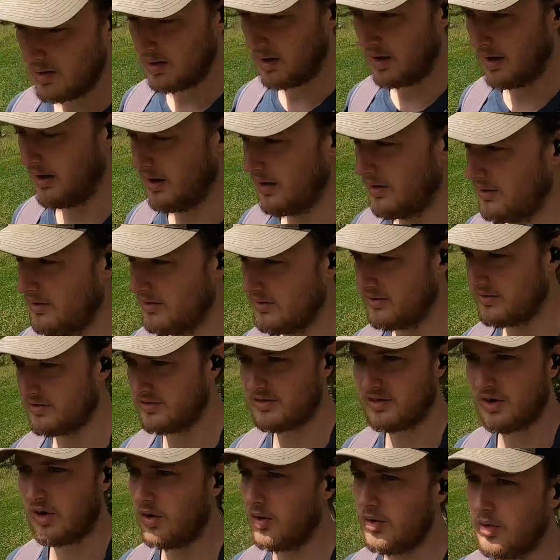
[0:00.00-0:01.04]
and
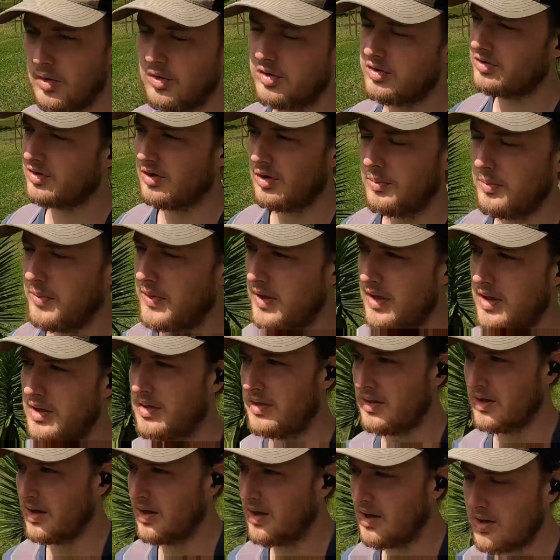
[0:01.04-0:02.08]
so many
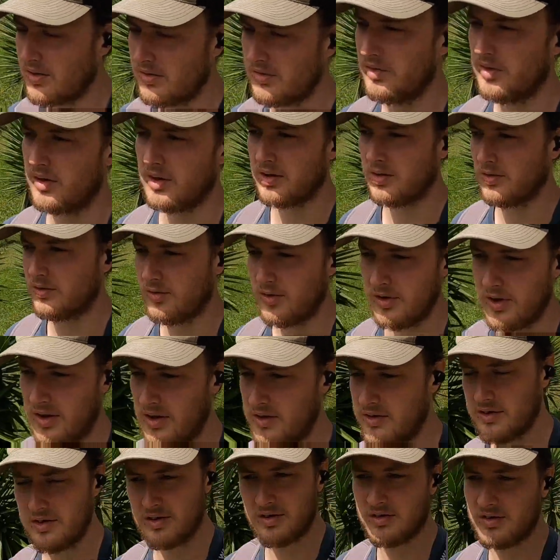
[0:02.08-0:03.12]
dogs running free,
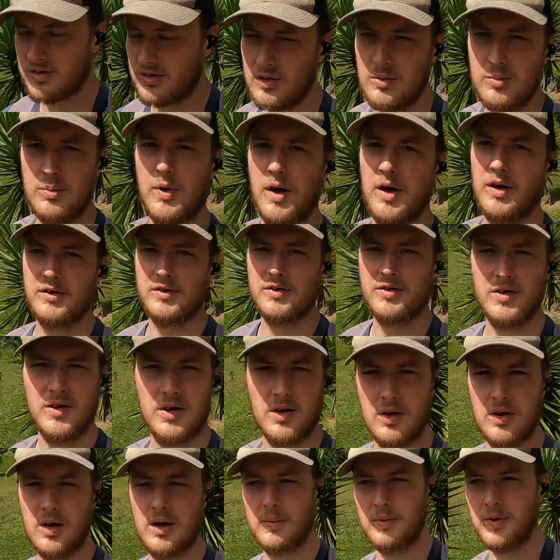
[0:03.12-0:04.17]
it's just too much, you
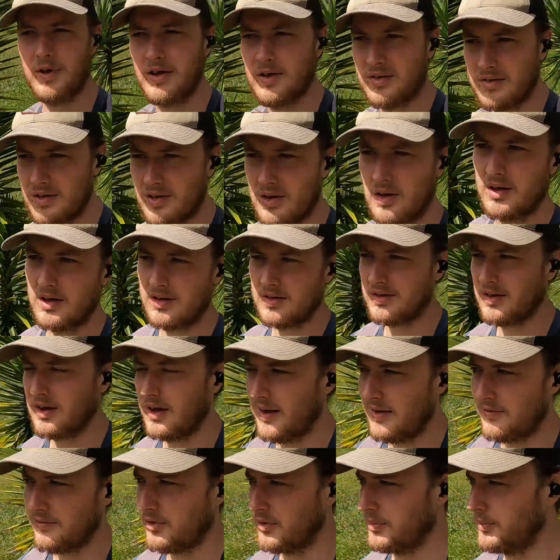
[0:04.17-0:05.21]
know what I mean? It's a
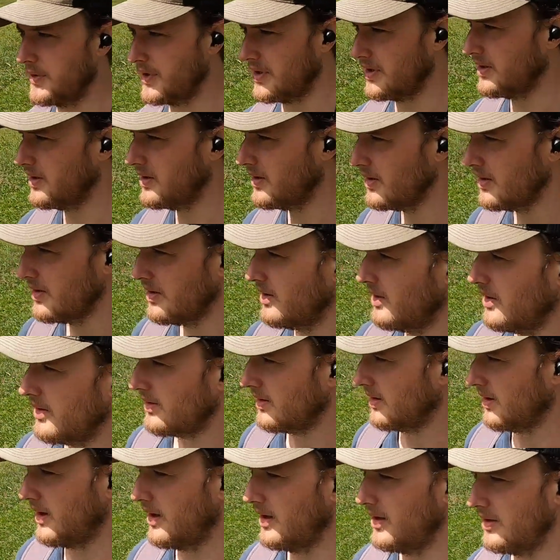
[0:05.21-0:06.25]
lot for me.
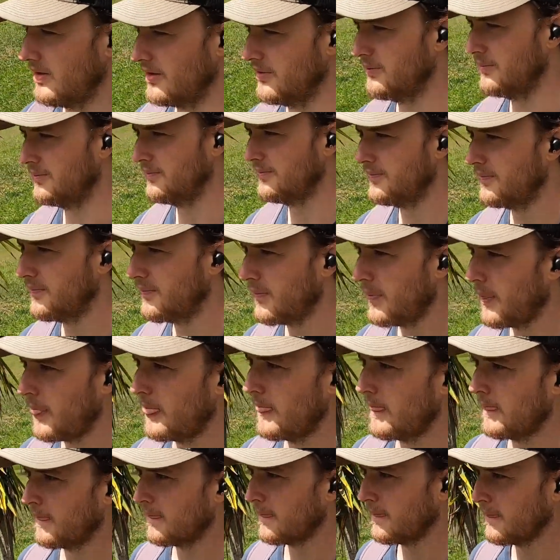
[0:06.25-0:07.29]
I don't know,
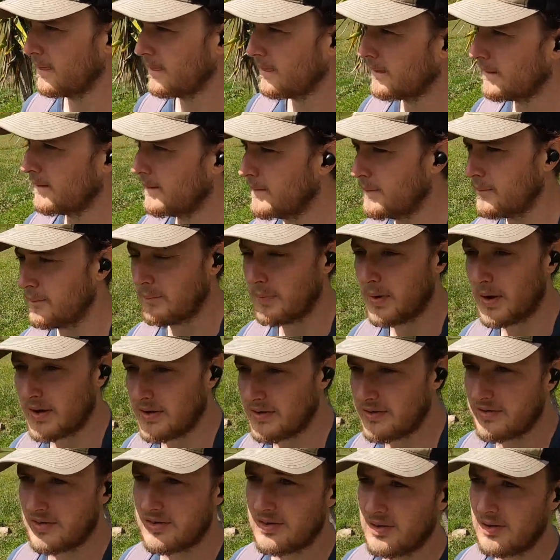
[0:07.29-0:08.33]

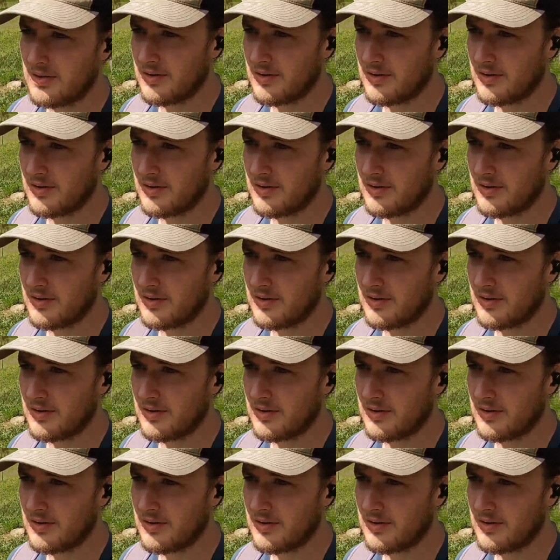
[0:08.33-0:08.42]
but